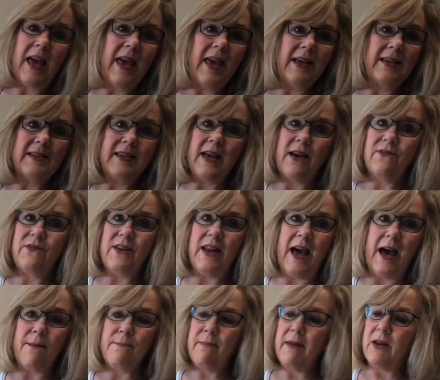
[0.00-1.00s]
eggs have
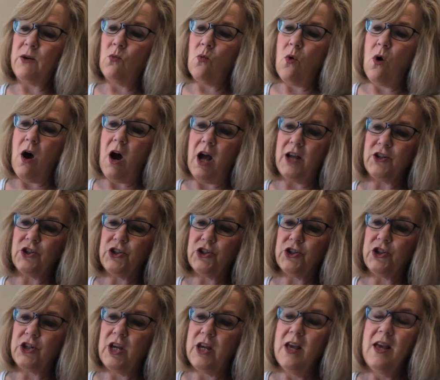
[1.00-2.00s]
not been
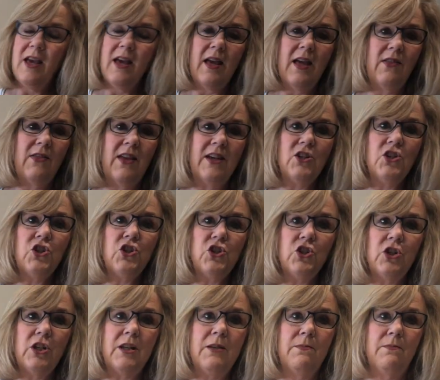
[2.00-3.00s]
washed, and they
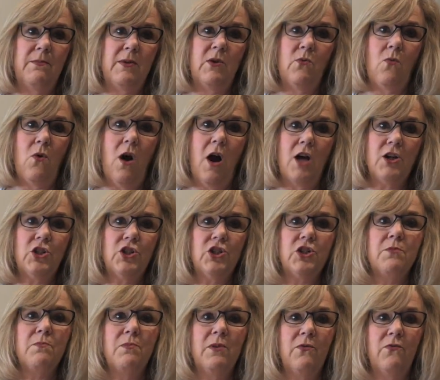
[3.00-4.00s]
shouldn't be
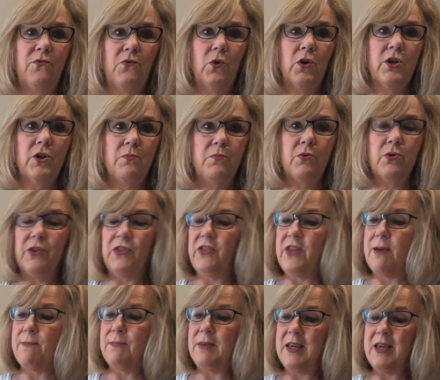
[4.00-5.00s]
washed before you put
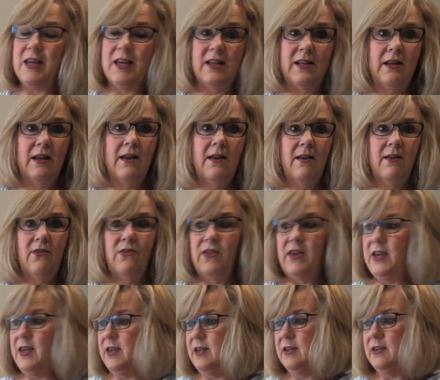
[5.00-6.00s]
them in the
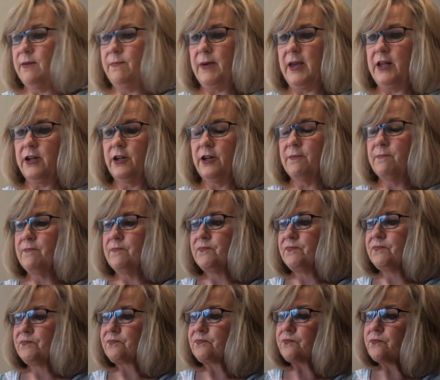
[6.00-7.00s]
incubator.
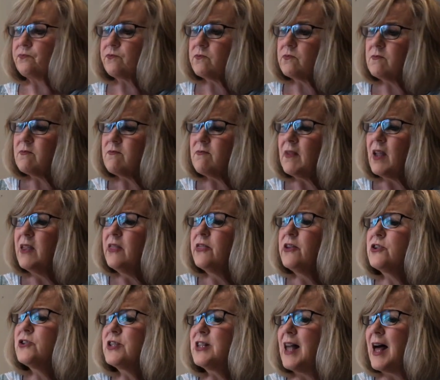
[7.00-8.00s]

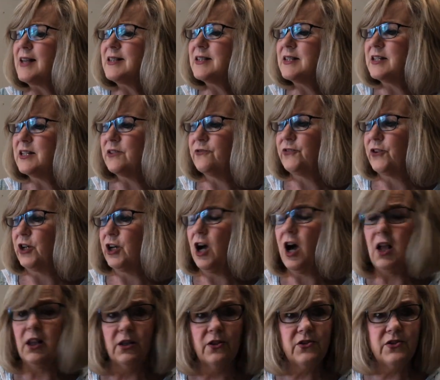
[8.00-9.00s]
There's lots of different
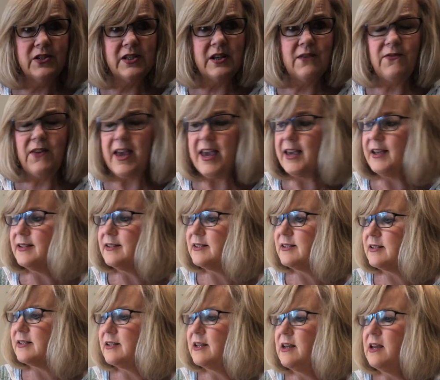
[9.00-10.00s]
colors of eggs.
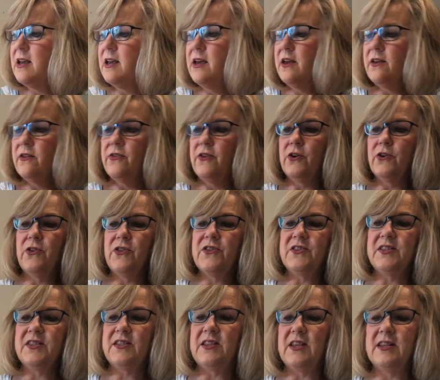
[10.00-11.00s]
There's
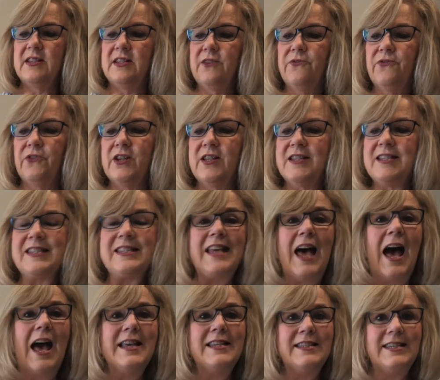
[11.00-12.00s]
different
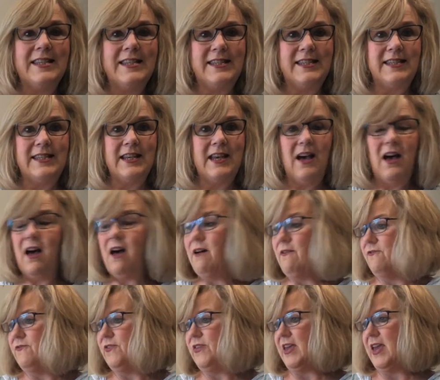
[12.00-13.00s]
sizes
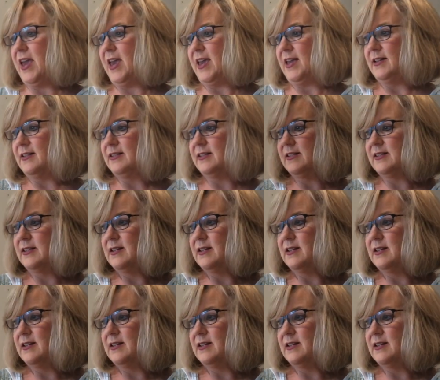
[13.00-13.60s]
of the eggs.